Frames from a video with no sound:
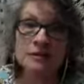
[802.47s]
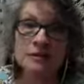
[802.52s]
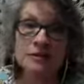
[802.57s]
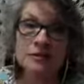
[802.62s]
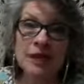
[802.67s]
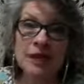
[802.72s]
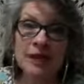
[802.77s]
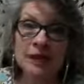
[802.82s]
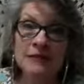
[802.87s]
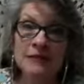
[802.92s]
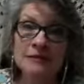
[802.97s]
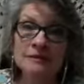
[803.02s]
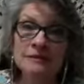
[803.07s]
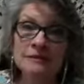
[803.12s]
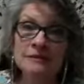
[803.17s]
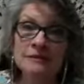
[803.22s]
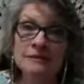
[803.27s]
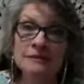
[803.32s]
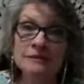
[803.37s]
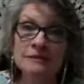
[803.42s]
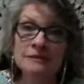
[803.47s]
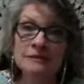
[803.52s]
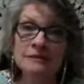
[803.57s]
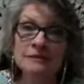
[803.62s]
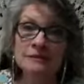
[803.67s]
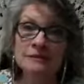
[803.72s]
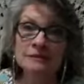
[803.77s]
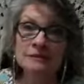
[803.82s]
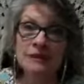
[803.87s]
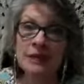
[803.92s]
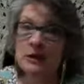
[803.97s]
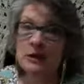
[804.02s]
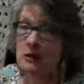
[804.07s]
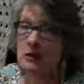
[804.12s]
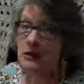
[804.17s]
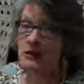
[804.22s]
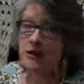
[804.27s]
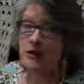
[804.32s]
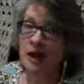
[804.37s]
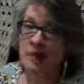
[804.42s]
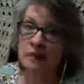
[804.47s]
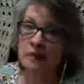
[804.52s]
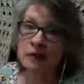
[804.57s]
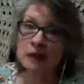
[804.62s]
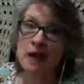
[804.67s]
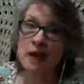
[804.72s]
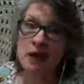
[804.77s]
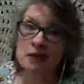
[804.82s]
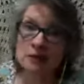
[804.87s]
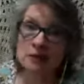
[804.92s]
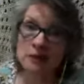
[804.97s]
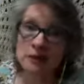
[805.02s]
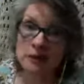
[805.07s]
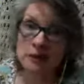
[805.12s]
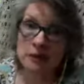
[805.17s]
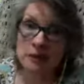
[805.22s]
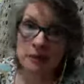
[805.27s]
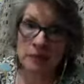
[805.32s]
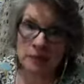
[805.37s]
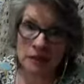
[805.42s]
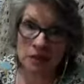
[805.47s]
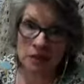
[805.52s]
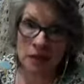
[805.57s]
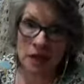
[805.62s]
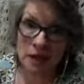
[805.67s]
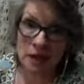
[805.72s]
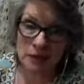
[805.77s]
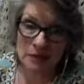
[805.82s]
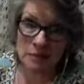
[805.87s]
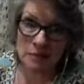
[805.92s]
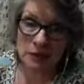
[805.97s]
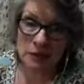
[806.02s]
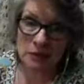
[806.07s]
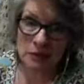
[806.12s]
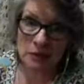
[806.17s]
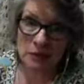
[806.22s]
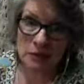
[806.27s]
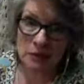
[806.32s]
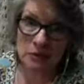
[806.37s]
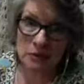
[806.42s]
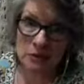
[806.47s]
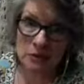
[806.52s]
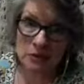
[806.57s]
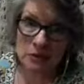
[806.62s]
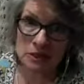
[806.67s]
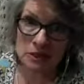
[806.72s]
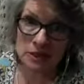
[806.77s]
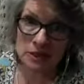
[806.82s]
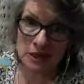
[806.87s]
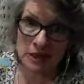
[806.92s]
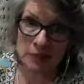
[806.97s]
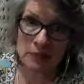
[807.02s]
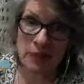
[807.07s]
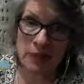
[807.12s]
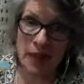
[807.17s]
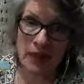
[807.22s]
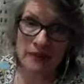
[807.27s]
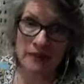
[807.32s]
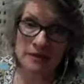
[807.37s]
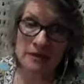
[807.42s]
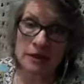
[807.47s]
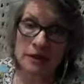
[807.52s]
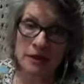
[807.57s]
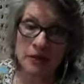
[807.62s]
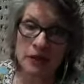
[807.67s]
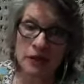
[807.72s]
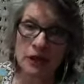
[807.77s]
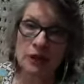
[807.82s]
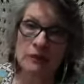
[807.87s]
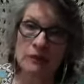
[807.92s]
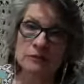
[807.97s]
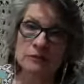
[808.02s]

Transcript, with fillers: right? He would have had me locked up in a mental hospital to keep that secret.